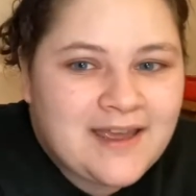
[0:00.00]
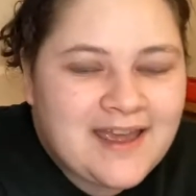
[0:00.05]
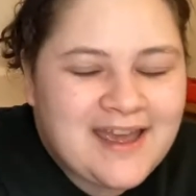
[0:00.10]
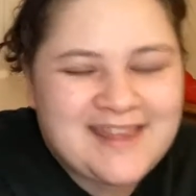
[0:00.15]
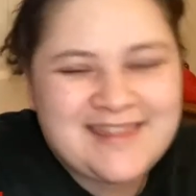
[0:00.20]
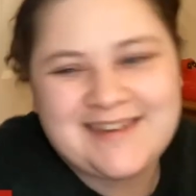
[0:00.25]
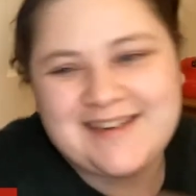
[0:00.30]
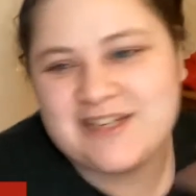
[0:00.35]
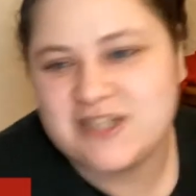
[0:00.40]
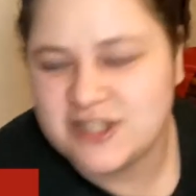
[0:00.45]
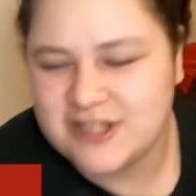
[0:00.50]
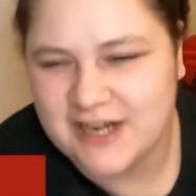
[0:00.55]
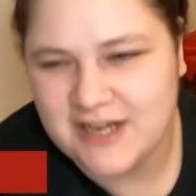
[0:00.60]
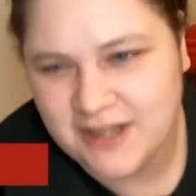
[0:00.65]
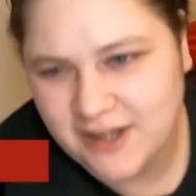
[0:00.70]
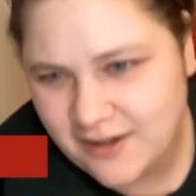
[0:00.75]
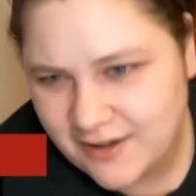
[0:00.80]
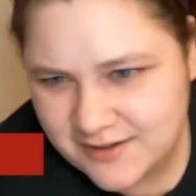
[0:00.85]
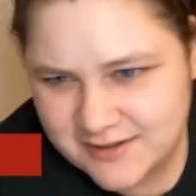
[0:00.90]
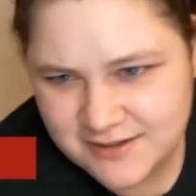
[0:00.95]
And then he just kind
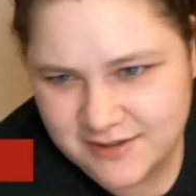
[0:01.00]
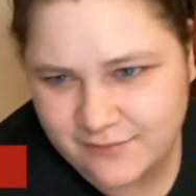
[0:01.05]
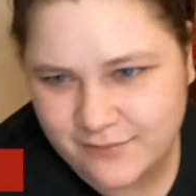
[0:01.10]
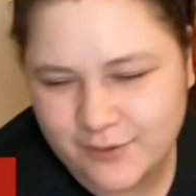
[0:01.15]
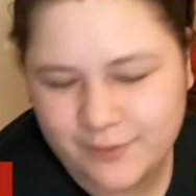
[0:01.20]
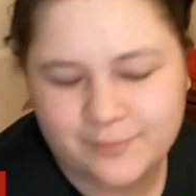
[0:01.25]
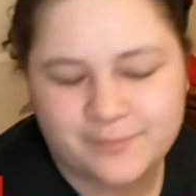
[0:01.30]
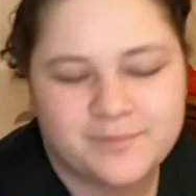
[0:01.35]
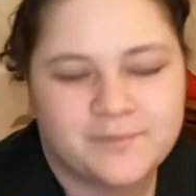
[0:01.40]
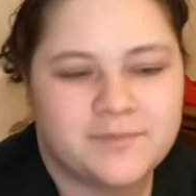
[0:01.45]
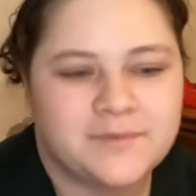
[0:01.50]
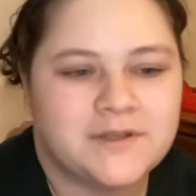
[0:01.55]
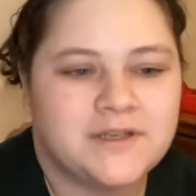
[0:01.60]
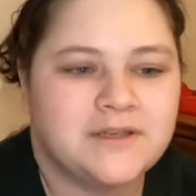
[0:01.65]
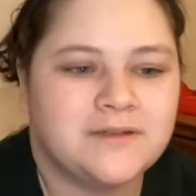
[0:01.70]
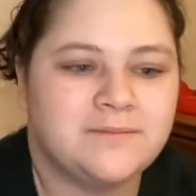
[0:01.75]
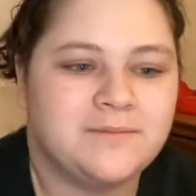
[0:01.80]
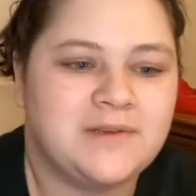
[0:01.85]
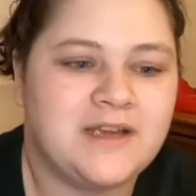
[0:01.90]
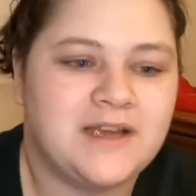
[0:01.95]
of lost the room.
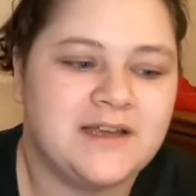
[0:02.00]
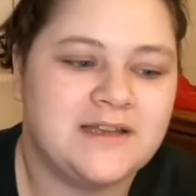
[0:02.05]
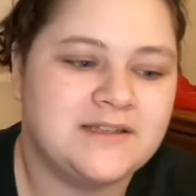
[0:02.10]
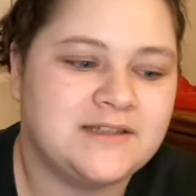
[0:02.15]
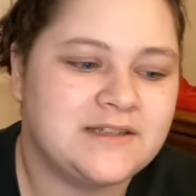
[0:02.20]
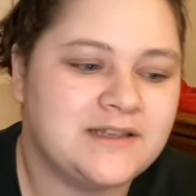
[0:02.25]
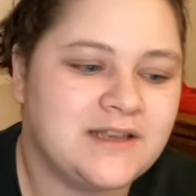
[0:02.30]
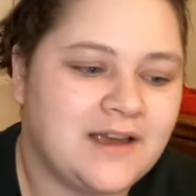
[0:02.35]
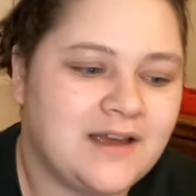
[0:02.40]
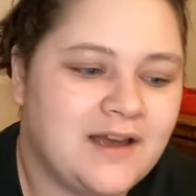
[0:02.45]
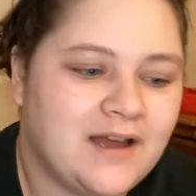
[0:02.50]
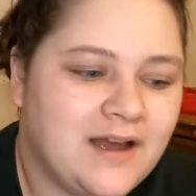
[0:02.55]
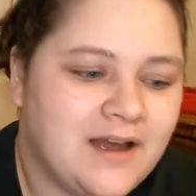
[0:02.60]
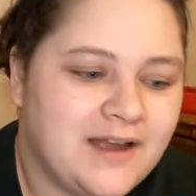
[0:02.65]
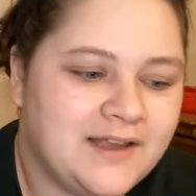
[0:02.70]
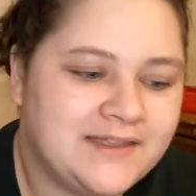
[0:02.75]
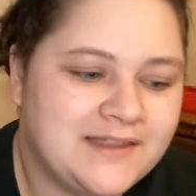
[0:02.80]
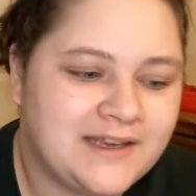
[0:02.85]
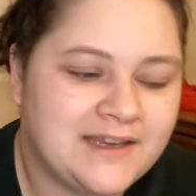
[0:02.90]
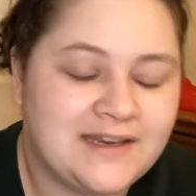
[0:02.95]
Because
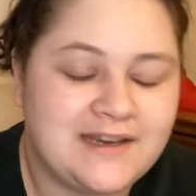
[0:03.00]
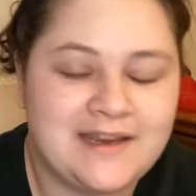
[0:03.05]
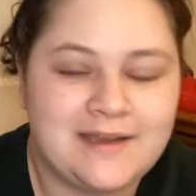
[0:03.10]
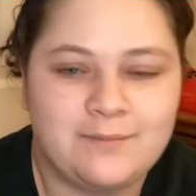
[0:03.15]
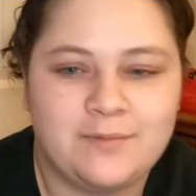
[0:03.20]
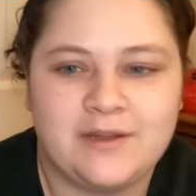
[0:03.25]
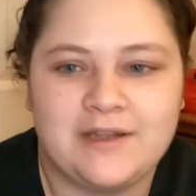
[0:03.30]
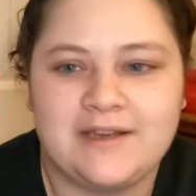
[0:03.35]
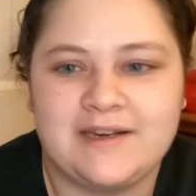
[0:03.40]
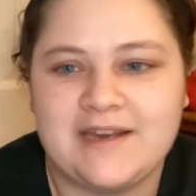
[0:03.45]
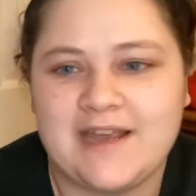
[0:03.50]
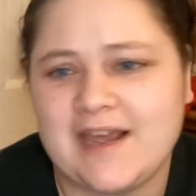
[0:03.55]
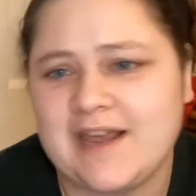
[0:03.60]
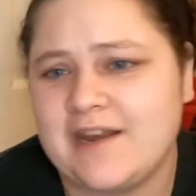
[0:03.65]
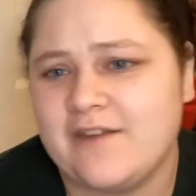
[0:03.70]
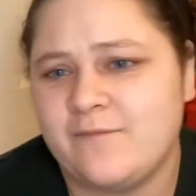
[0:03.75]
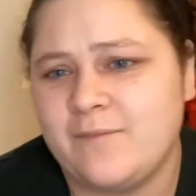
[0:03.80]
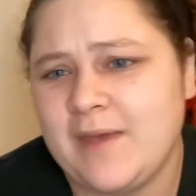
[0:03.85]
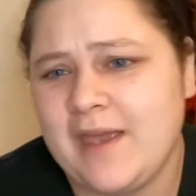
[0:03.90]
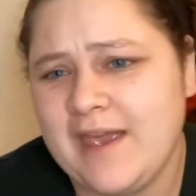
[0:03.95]
I think enabling
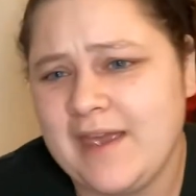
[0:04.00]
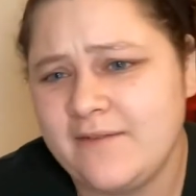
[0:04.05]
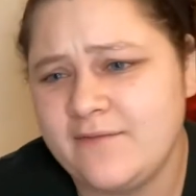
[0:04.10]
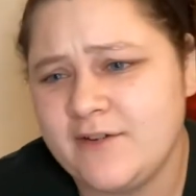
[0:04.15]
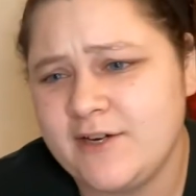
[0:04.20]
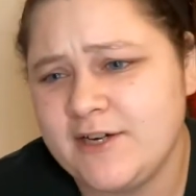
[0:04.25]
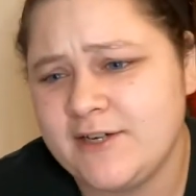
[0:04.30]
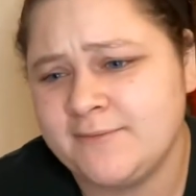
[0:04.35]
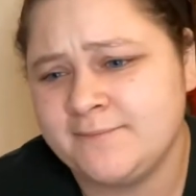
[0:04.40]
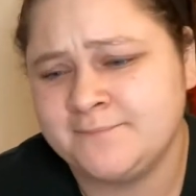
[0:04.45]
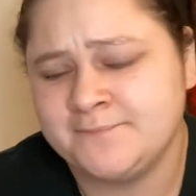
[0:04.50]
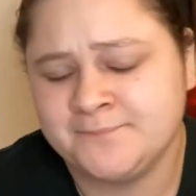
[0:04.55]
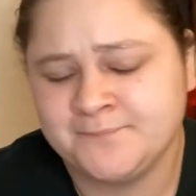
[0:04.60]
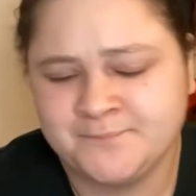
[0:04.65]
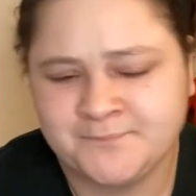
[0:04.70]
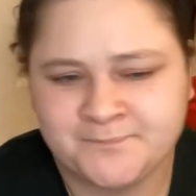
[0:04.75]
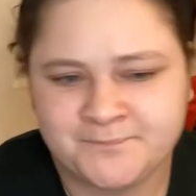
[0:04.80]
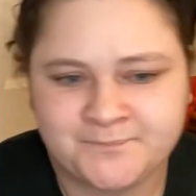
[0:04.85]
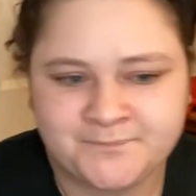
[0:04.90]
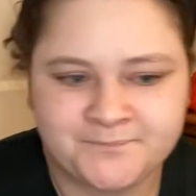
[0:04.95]
negative behavior
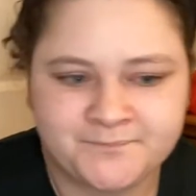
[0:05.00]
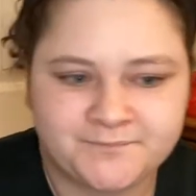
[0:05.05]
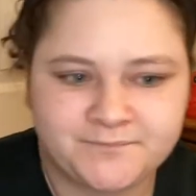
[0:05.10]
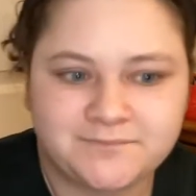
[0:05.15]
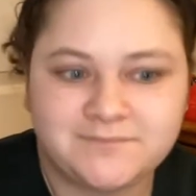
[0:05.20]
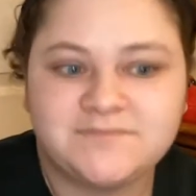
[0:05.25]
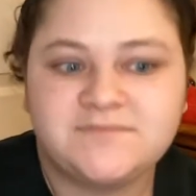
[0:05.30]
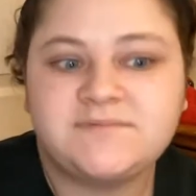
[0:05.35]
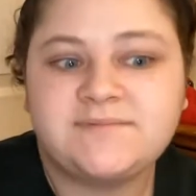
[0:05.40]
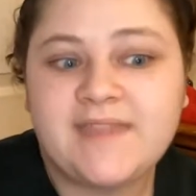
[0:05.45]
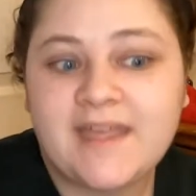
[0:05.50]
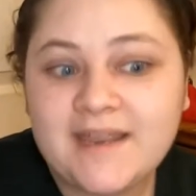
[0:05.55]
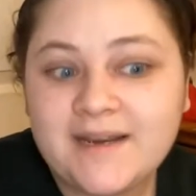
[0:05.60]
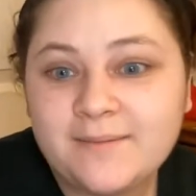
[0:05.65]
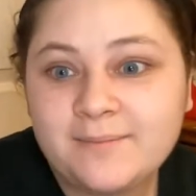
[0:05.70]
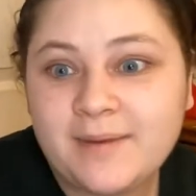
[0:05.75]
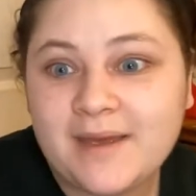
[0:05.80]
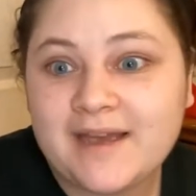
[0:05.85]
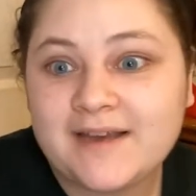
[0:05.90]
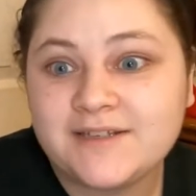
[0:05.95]
that
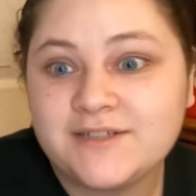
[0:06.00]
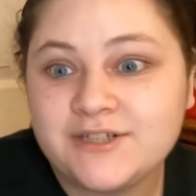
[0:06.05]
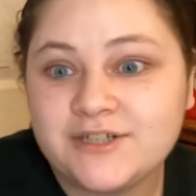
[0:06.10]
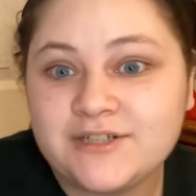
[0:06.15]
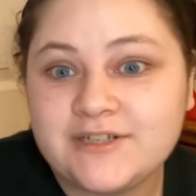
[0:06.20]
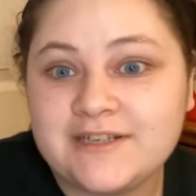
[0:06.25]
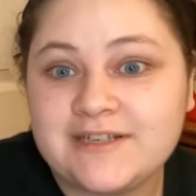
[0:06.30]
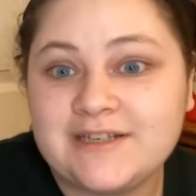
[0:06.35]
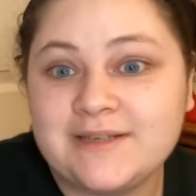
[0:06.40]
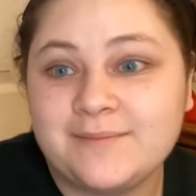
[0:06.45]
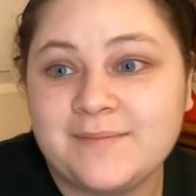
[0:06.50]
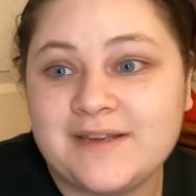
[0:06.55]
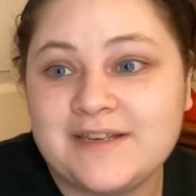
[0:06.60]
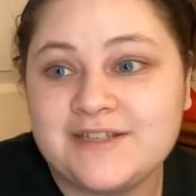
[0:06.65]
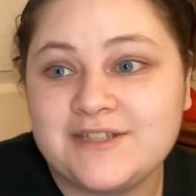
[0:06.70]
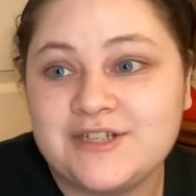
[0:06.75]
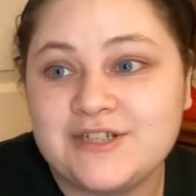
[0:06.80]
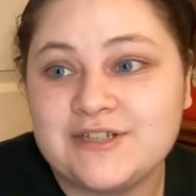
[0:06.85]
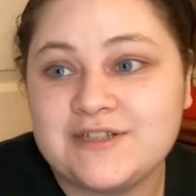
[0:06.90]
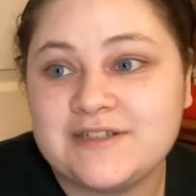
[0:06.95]
impacts your team
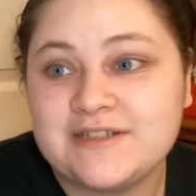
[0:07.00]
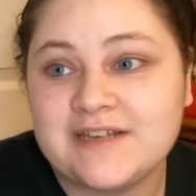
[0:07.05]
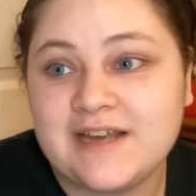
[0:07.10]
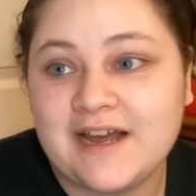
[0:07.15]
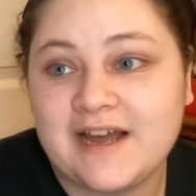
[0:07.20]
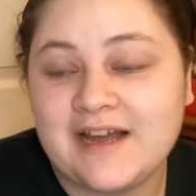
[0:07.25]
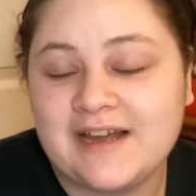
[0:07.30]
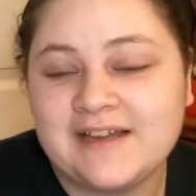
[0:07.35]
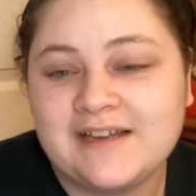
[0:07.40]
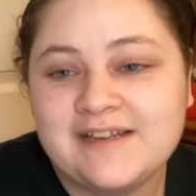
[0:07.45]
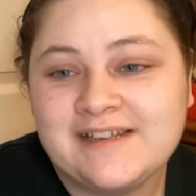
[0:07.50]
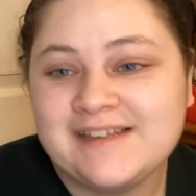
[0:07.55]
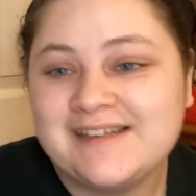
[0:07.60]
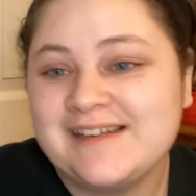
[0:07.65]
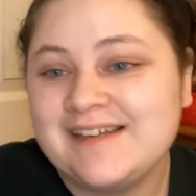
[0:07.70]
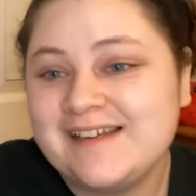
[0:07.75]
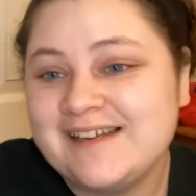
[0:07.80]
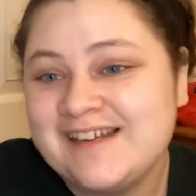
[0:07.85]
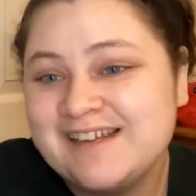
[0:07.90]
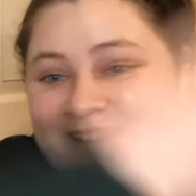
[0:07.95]
is just not
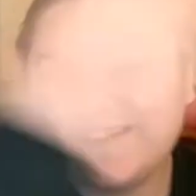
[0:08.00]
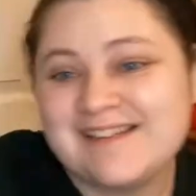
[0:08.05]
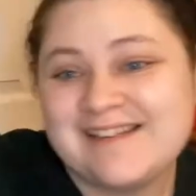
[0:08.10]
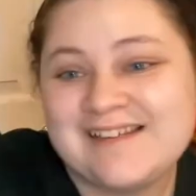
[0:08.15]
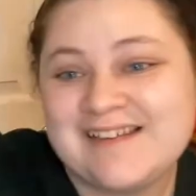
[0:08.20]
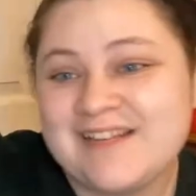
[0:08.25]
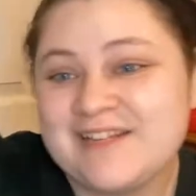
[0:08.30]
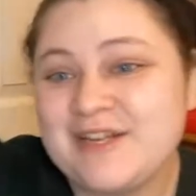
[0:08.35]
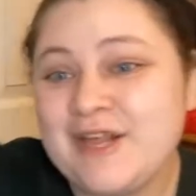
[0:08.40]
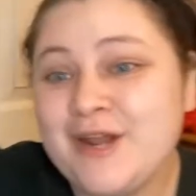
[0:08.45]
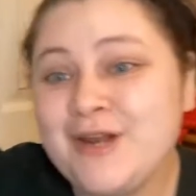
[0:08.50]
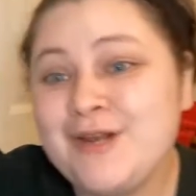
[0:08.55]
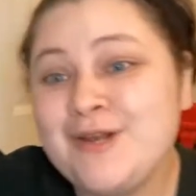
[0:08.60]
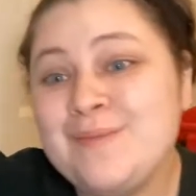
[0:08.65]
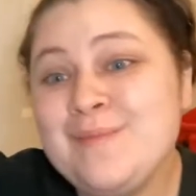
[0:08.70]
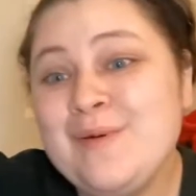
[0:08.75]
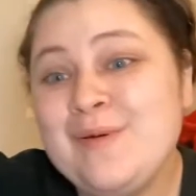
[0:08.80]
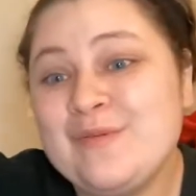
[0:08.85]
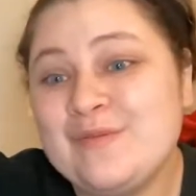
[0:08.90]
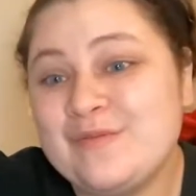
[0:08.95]
a
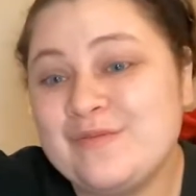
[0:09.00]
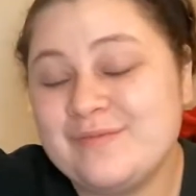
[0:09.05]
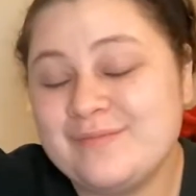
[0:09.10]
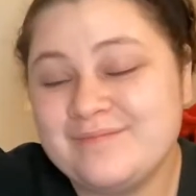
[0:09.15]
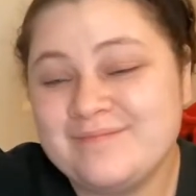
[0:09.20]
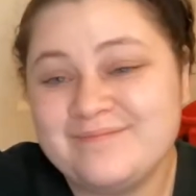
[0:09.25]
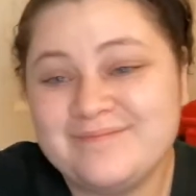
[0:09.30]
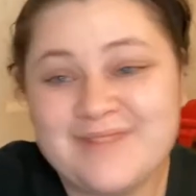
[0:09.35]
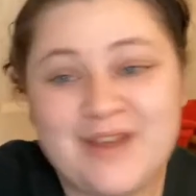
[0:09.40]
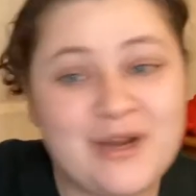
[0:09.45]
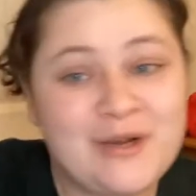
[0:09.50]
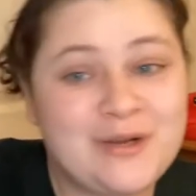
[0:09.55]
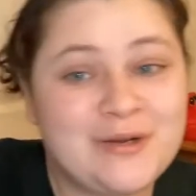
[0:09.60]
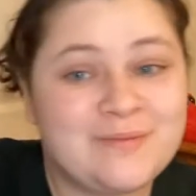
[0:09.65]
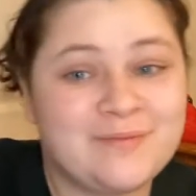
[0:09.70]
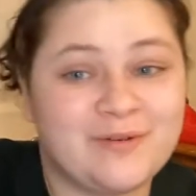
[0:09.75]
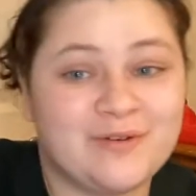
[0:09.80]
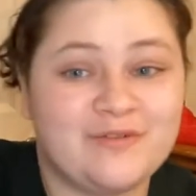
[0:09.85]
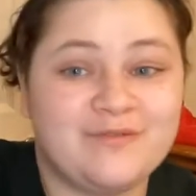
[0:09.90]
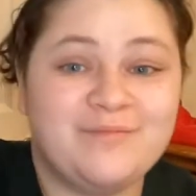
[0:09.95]
good move. Not a
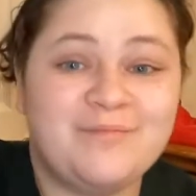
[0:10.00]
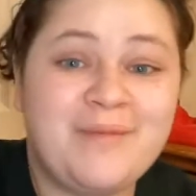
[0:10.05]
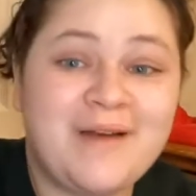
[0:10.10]
good move.